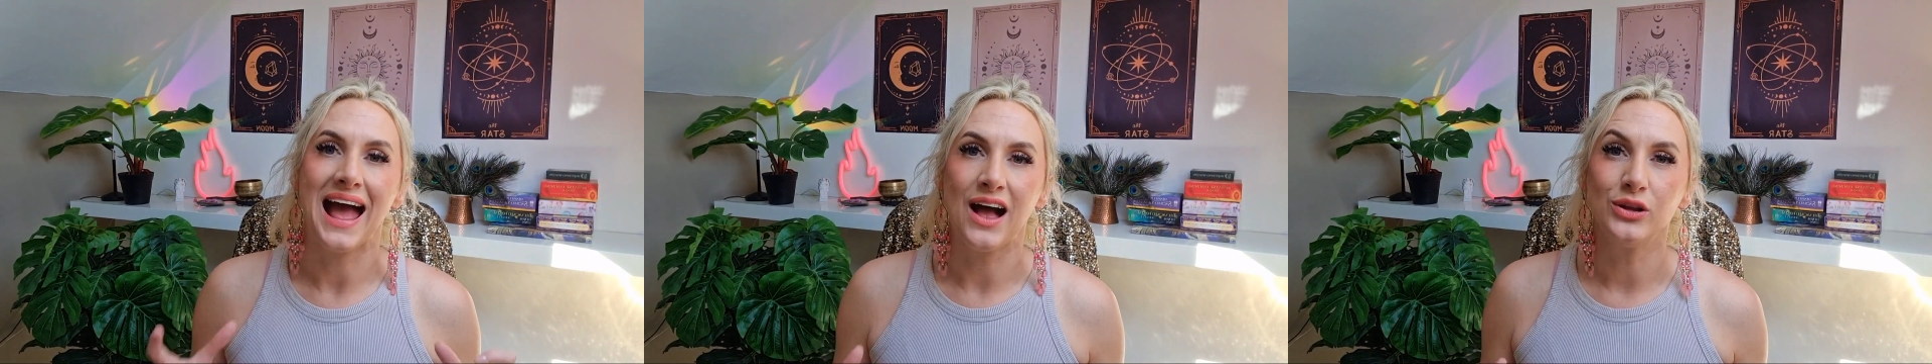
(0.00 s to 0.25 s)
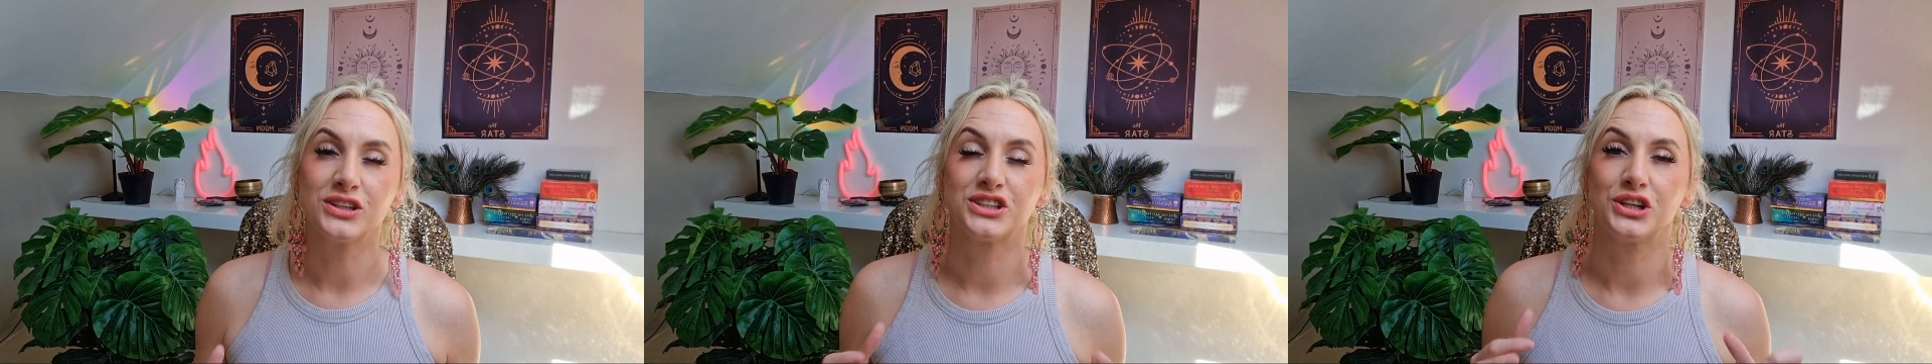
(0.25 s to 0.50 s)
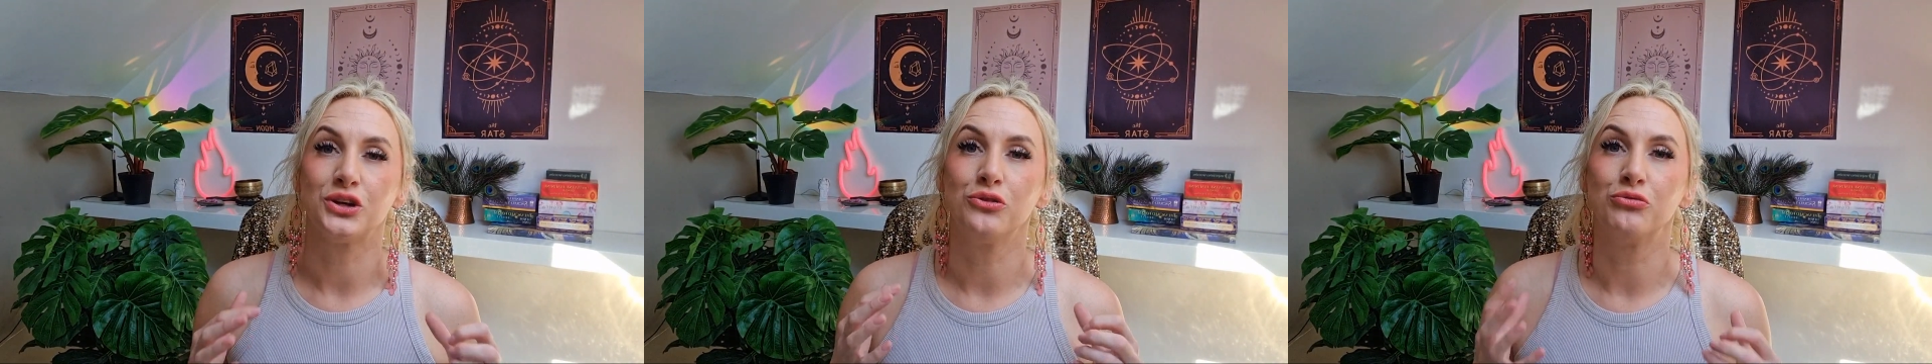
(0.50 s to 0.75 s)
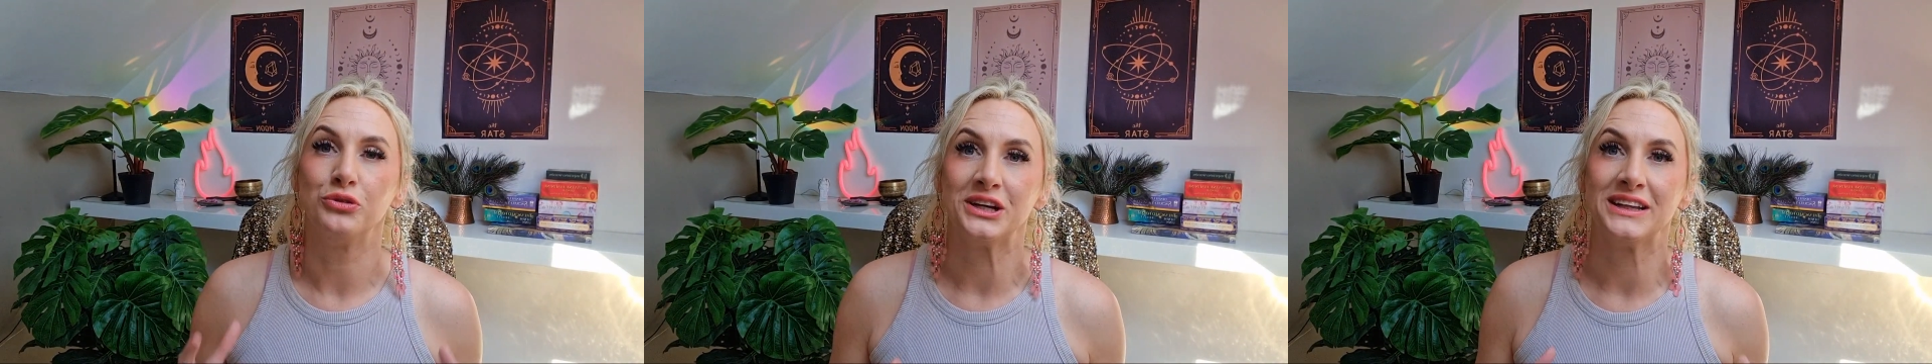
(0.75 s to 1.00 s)
else that
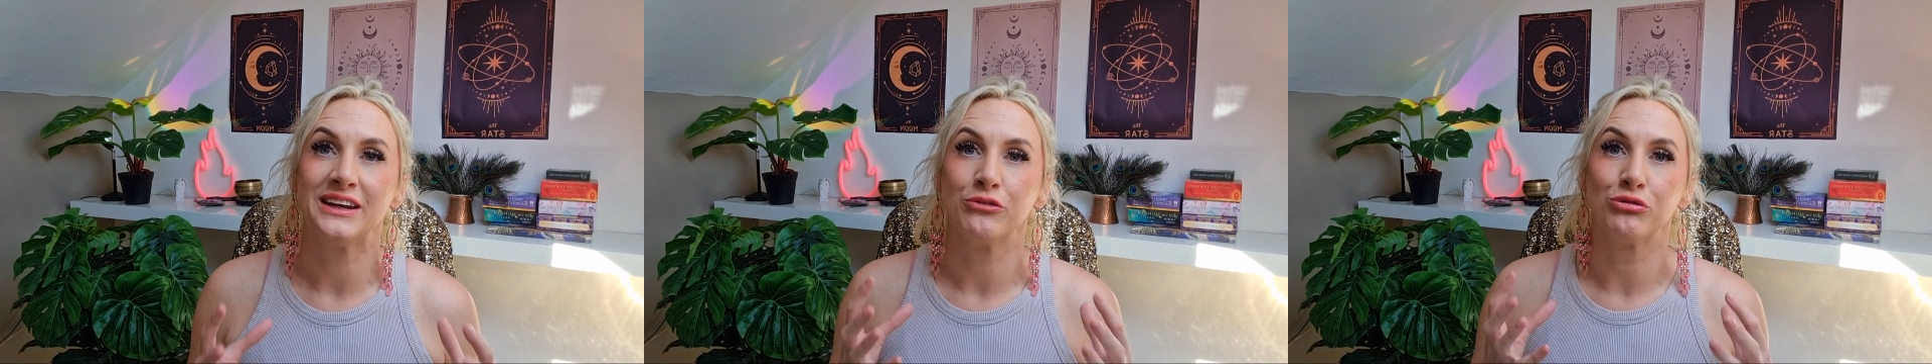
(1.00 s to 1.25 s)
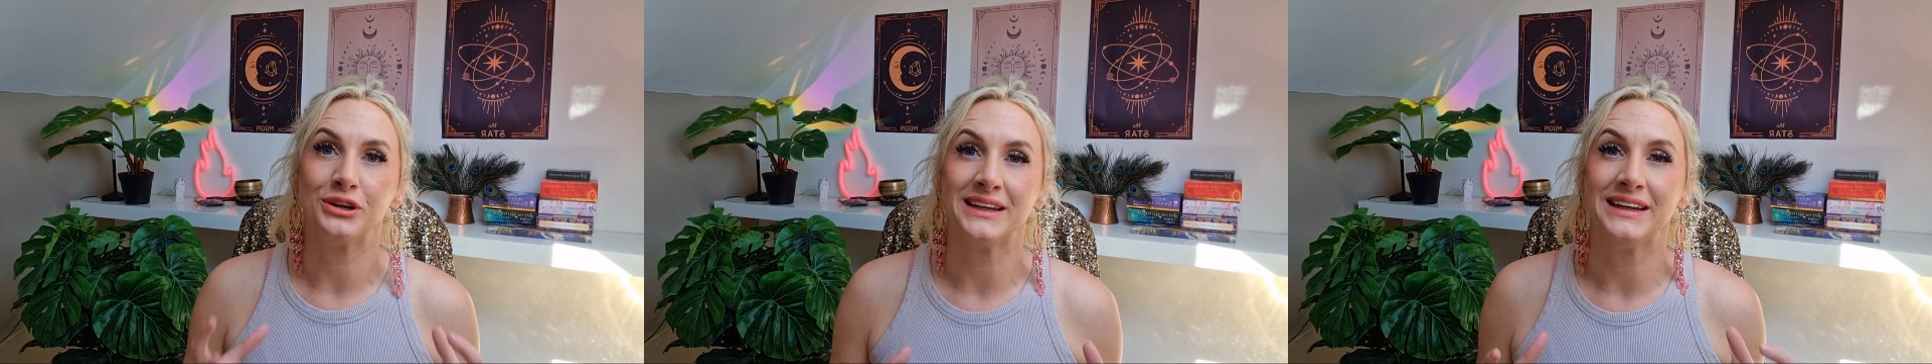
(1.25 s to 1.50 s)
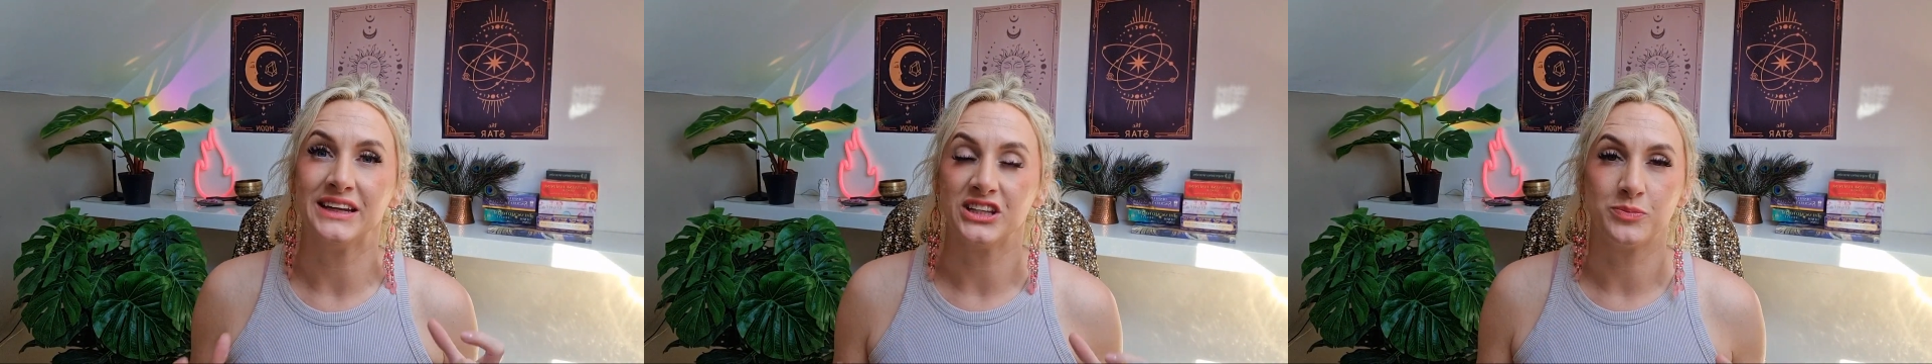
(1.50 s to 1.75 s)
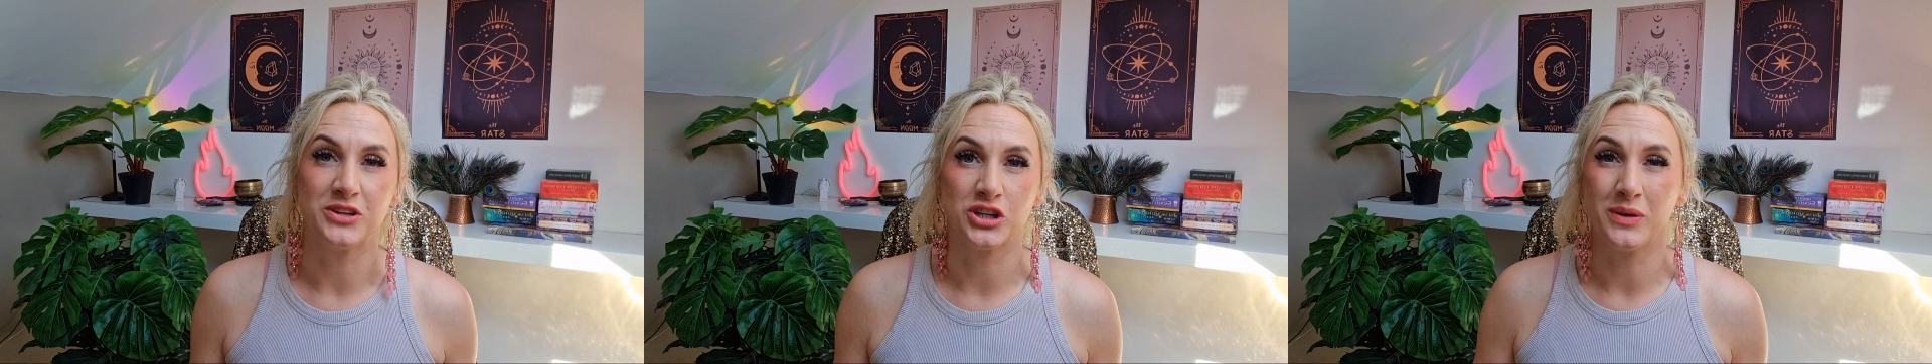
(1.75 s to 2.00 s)
you really need
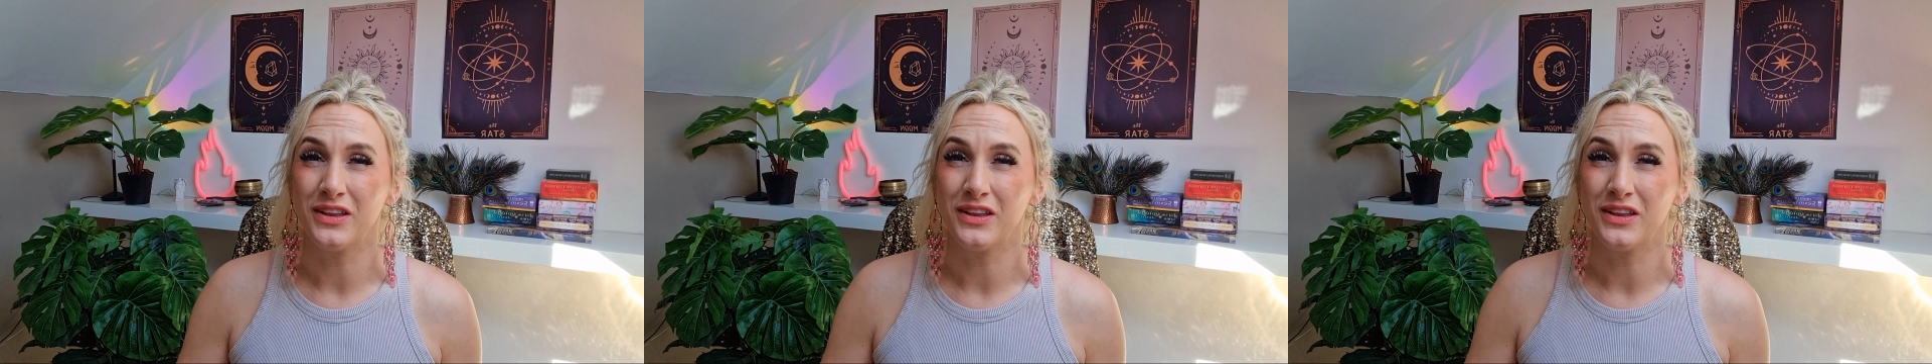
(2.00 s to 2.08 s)
to be doing